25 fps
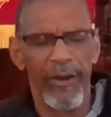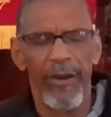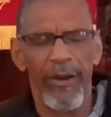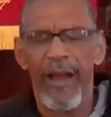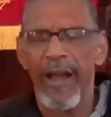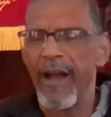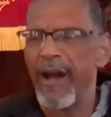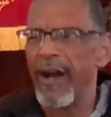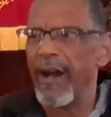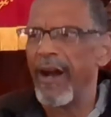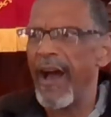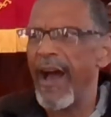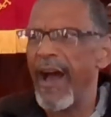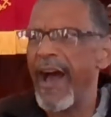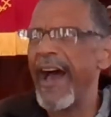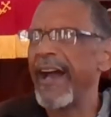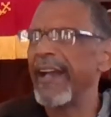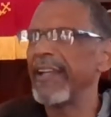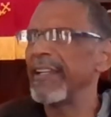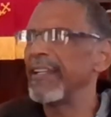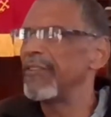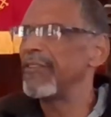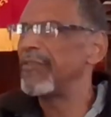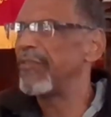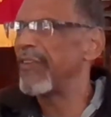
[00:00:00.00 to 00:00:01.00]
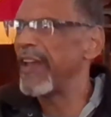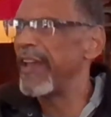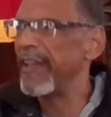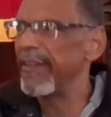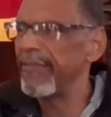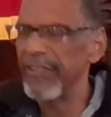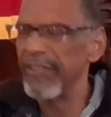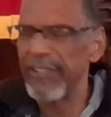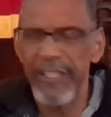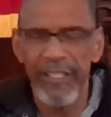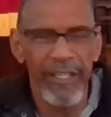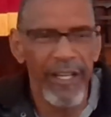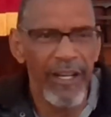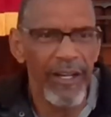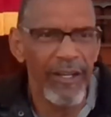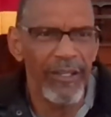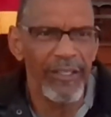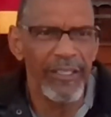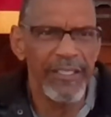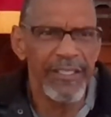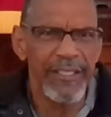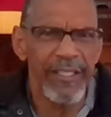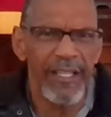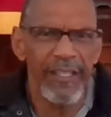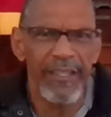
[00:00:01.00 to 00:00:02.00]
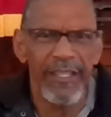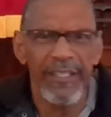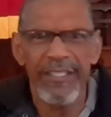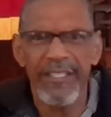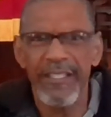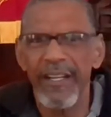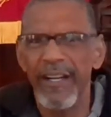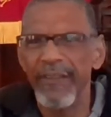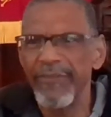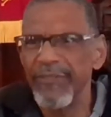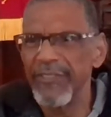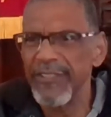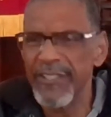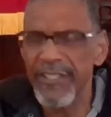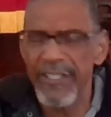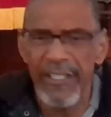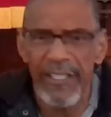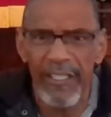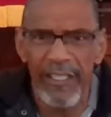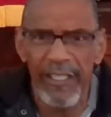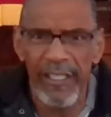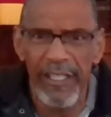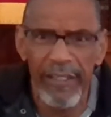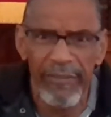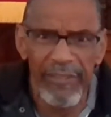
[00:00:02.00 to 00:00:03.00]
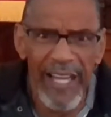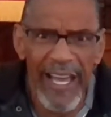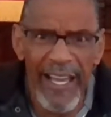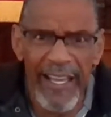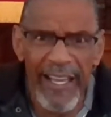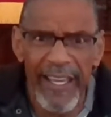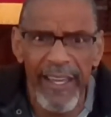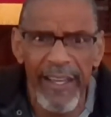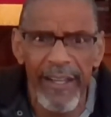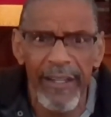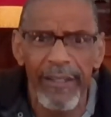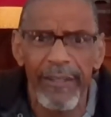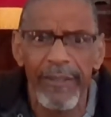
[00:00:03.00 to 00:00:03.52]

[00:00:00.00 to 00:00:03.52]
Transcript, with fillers: highly favored and all this other stuff and still live like hell.